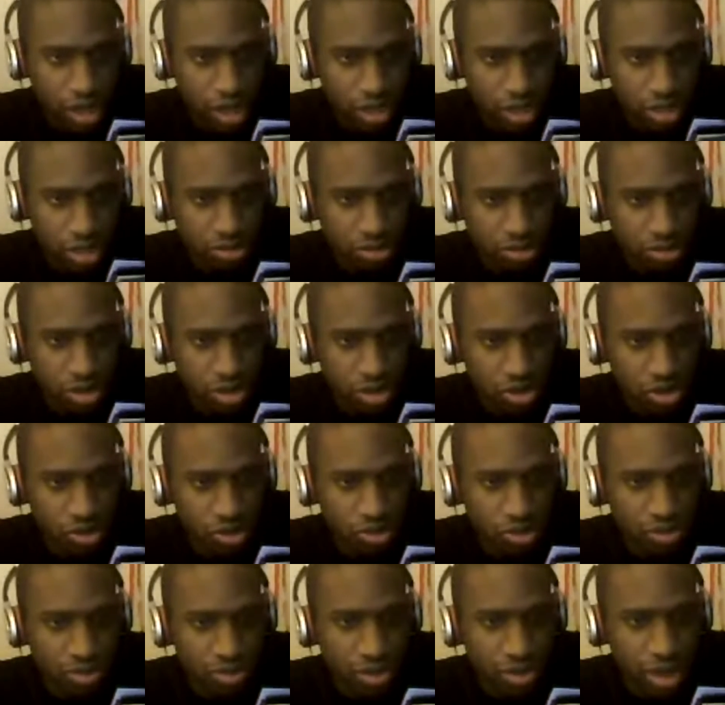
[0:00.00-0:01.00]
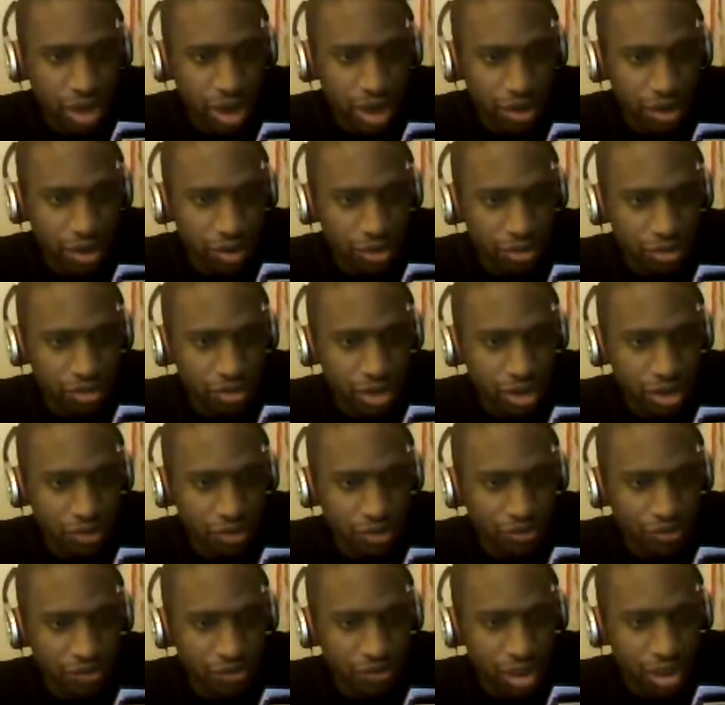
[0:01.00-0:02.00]
Phantom Zone
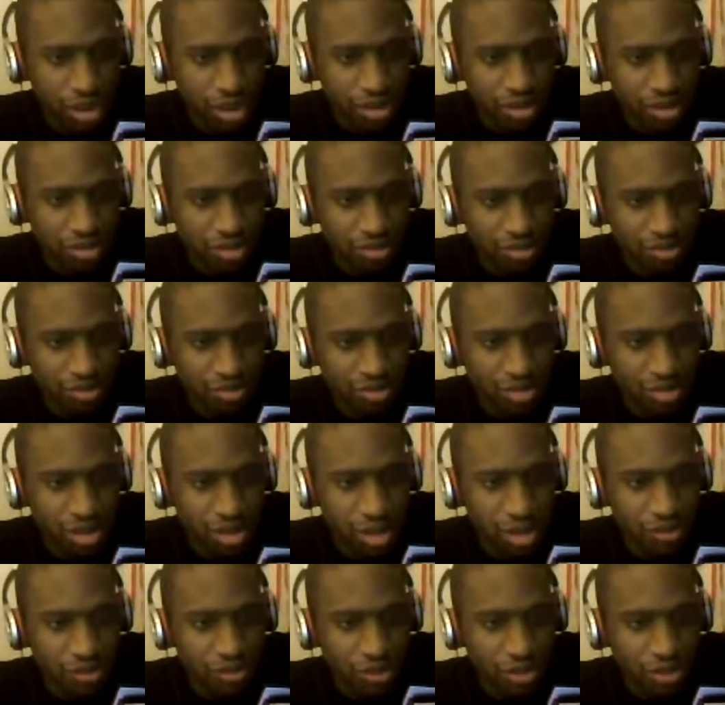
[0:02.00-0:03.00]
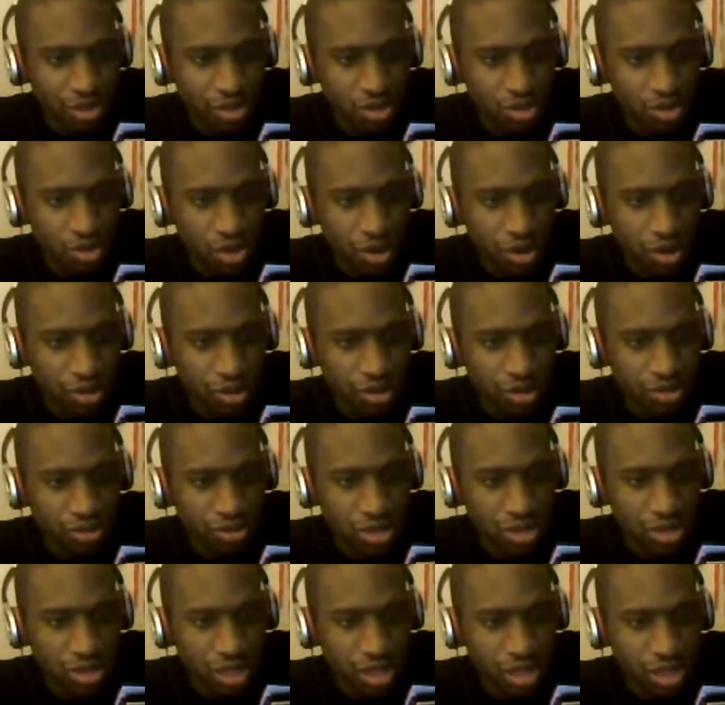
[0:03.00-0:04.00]
Arrow. A very cool
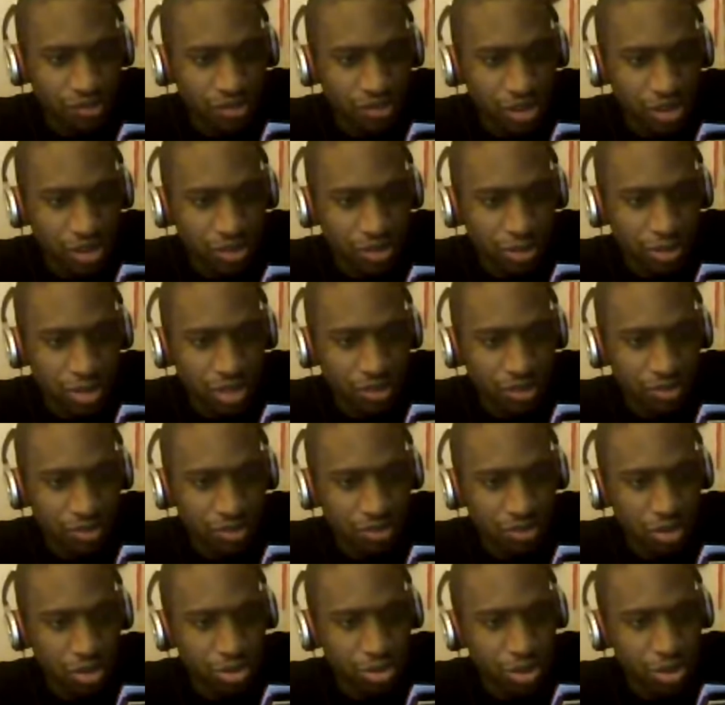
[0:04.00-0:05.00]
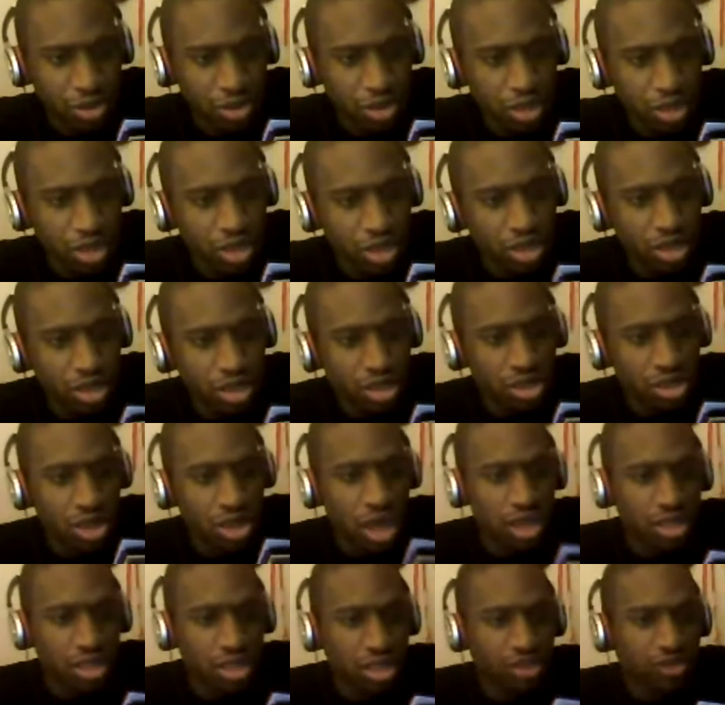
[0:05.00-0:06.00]
arrow with a very distinct purpose.
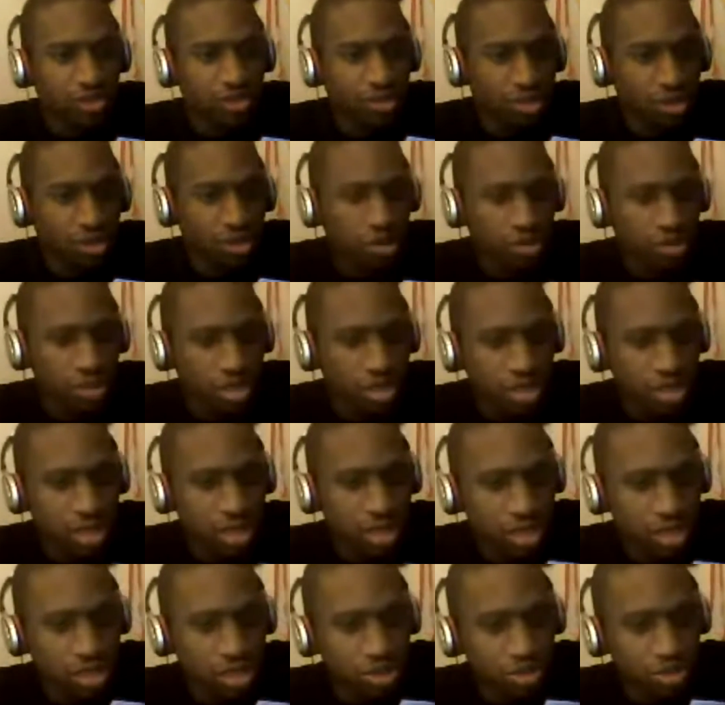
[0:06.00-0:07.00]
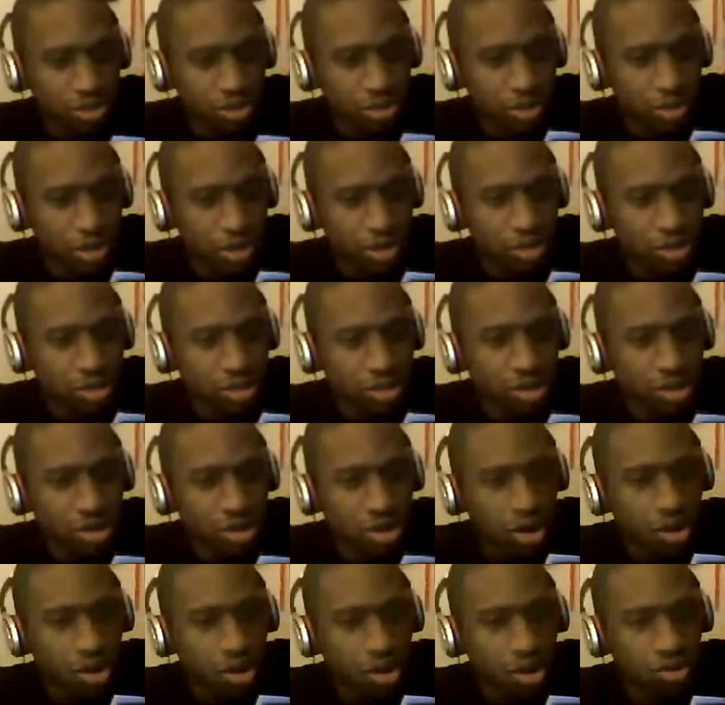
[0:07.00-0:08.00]
Locking Kryptonians like
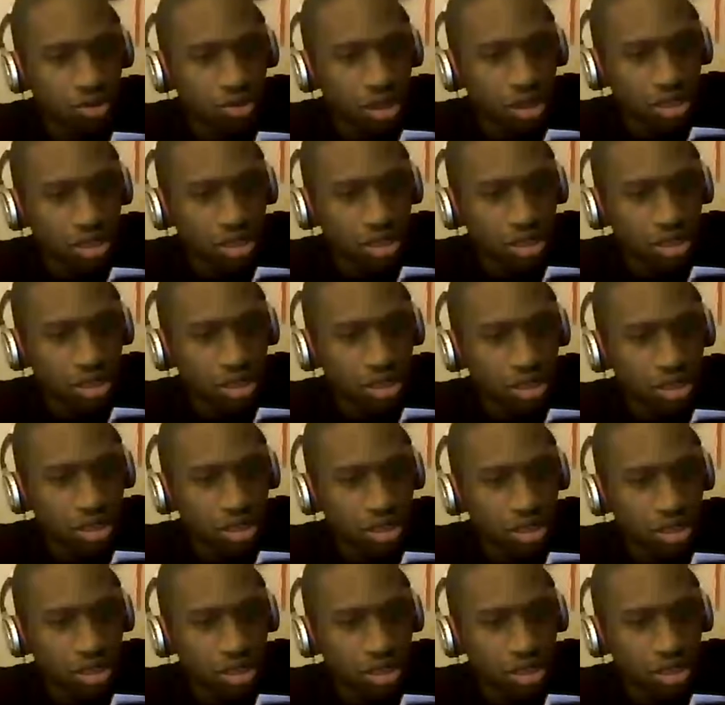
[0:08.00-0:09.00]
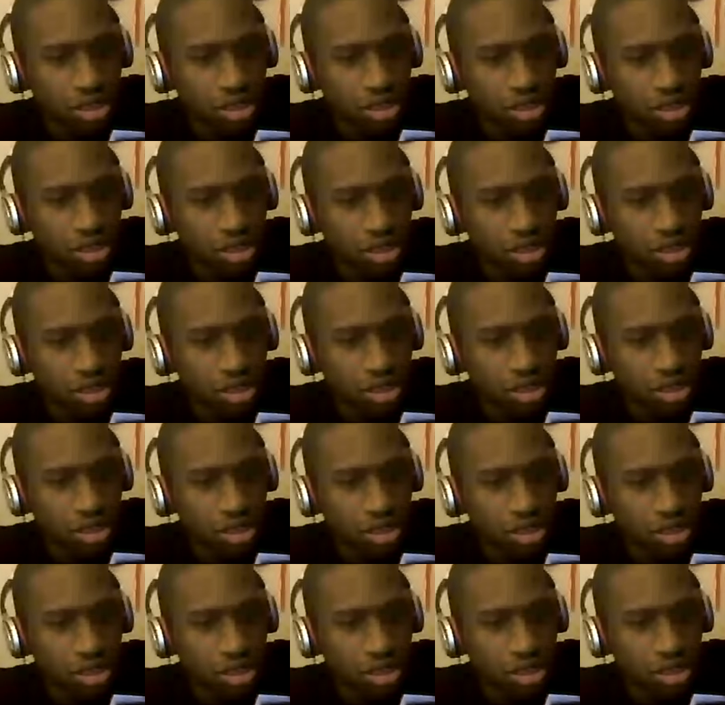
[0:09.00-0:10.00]
Superman away in a spooky shadow
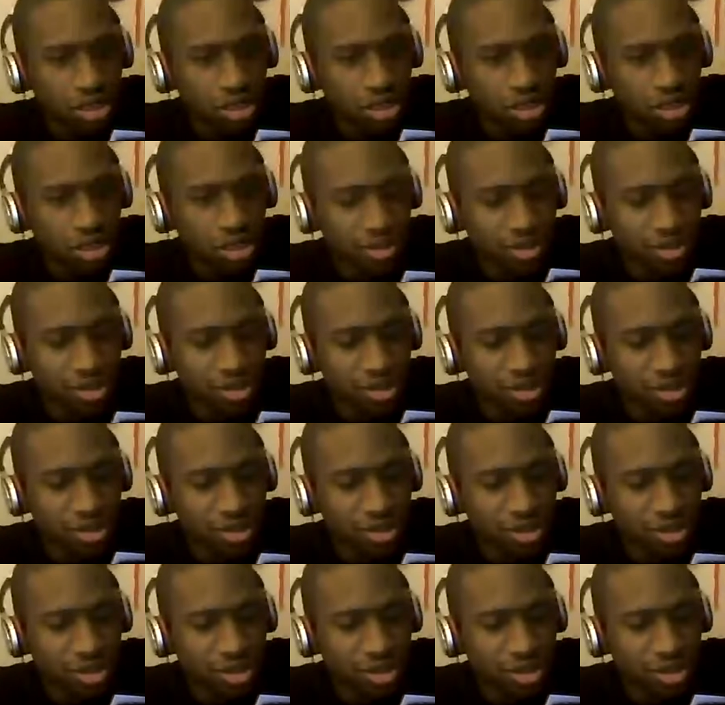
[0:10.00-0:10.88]
realm.